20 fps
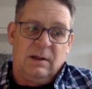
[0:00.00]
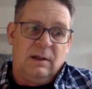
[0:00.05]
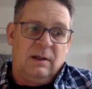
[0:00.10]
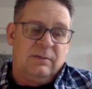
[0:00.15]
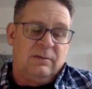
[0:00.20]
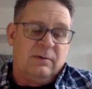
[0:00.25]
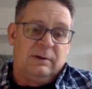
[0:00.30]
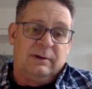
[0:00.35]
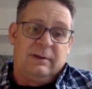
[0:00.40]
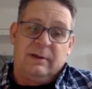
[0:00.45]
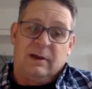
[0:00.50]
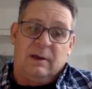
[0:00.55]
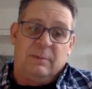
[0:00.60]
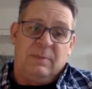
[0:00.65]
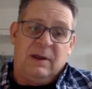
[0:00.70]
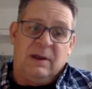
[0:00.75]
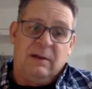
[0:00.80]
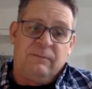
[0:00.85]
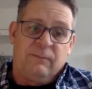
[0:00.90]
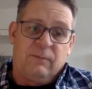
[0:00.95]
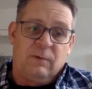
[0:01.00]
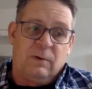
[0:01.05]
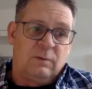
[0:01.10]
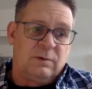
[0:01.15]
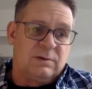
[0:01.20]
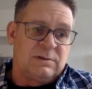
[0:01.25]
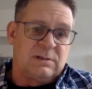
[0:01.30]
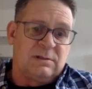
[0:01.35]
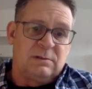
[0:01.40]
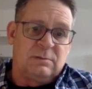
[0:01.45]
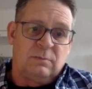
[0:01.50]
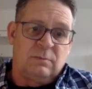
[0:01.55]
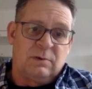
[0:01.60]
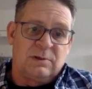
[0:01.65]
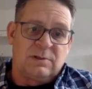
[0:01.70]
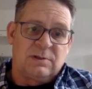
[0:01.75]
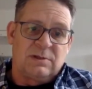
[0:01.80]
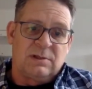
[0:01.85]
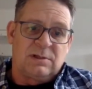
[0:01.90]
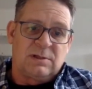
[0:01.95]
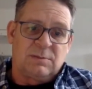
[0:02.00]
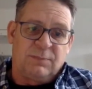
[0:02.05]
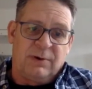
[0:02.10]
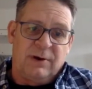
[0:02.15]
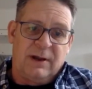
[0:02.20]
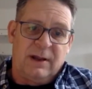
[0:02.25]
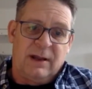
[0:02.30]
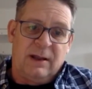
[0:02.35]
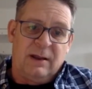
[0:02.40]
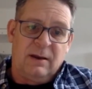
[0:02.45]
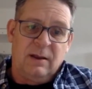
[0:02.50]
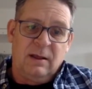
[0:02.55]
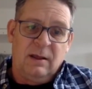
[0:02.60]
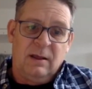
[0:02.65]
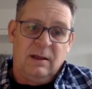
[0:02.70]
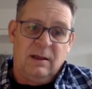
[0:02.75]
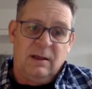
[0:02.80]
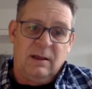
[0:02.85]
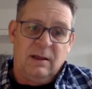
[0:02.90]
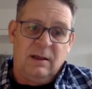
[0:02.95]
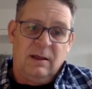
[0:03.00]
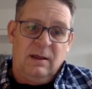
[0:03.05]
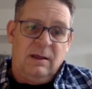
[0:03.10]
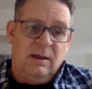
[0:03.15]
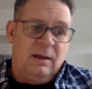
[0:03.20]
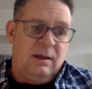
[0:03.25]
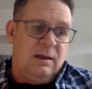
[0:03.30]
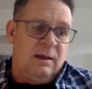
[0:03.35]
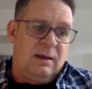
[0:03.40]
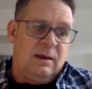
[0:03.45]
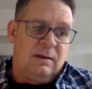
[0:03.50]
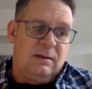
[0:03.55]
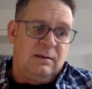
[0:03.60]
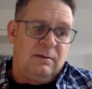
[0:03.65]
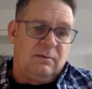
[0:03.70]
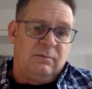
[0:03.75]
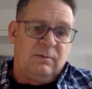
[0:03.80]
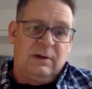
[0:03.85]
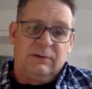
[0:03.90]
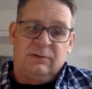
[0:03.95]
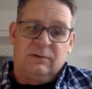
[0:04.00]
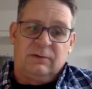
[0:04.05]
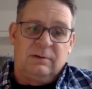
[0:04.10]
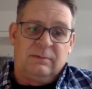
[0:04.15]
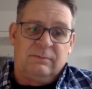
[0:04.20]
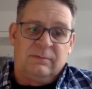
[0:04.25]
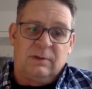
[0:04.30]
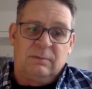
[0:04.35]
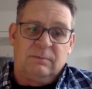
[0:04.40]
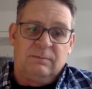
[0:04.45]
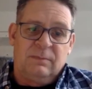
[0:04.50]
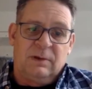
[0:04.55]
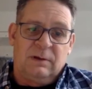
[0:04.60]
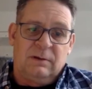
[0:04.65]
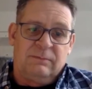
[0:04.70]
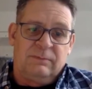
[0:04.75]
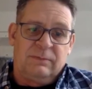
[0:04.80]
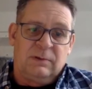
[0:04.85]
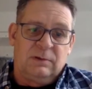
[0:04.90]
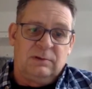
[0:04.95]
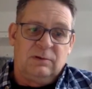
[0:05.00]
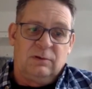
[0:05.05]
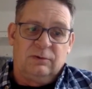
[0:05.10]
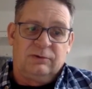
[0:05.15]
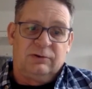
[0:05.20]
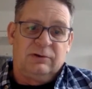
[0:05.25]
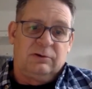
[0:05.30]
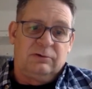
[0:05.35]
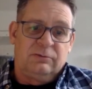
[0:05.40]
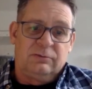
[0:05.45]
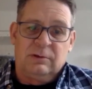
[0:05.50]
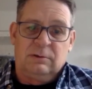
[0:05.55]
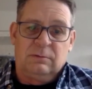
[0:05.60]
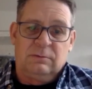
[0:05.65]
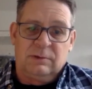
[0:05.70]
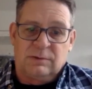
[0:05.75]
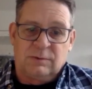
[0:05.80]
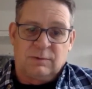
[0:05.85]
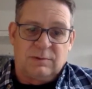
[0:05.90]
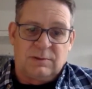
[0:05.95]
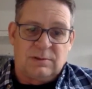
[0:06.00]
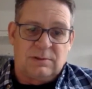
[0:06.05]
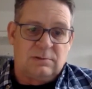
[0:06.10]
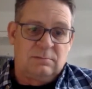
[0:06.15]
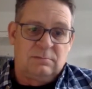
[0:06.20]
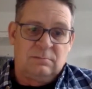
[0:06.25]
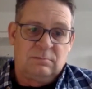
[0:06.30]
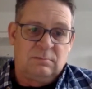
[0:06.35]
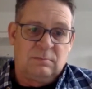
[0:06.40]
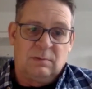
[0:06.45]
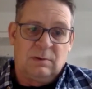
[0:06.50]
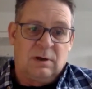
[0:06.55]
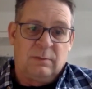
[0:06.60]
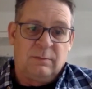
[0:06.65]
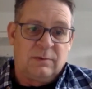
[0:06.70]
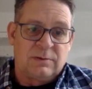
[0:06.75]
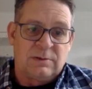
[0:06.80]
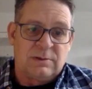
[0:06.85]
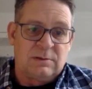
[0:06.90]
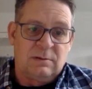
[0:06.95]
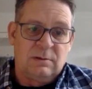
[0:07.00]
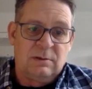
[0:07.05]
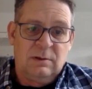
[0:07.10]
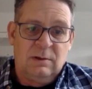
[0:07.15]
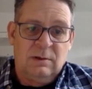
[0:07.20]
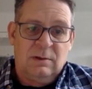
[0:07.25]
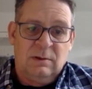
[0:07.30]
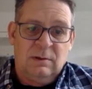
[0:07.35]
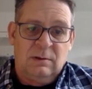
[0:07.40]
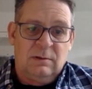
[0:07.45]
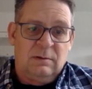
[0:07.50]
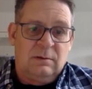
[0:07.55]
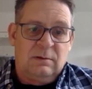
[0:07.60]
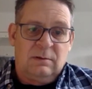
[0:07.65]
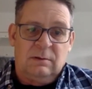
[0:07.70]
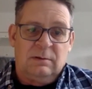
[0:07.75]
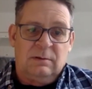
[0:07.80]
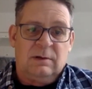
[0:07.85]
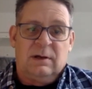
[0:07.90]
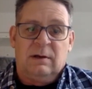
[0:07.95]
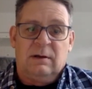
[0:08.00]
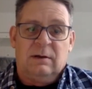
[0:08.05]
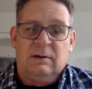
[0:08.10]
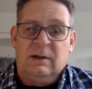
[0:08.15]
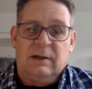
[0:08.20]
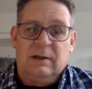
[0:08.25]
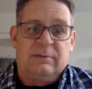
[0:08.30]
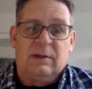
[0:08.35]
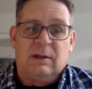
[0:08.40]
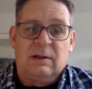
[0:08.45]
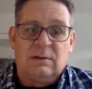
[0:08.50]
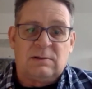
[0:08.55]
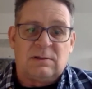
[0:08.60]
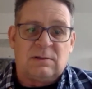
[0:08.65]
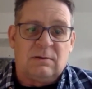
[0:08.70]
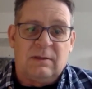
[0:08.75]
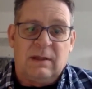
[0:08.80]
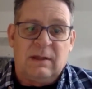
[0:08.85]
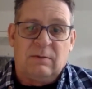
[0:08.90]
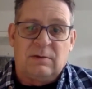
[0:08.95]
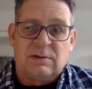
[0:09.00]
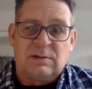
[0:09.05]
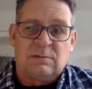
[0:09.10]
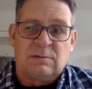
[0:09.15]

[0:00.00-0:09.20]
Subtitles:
the only thing I paid for was the spraying and the rental of the no-till drill, which was almost nothing. So that was